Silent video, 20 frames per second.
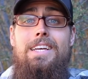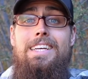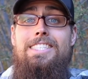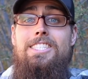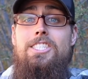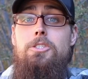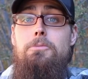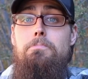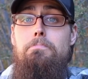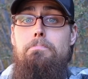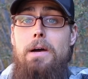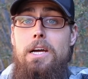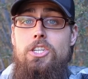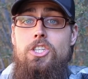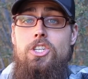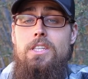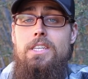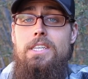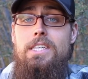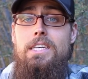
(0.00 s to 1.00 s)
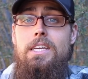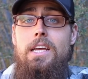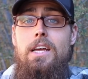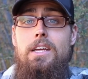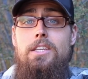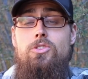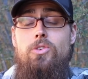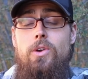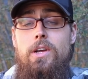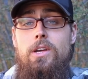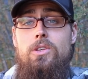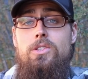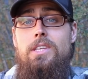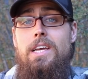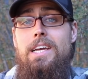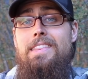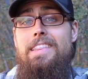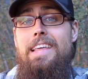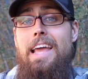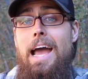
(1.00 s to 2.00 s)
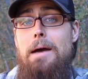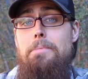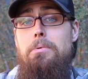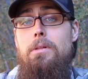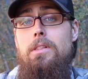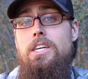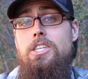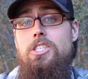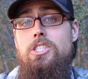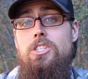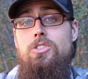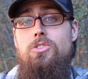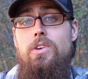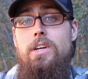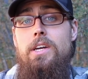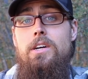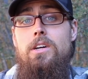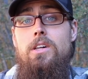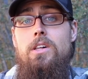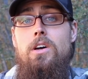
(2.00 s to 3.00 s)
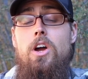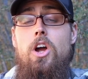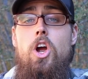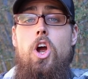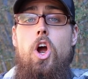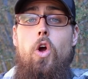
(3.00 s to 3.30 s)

especially trails like the Appalachian Trail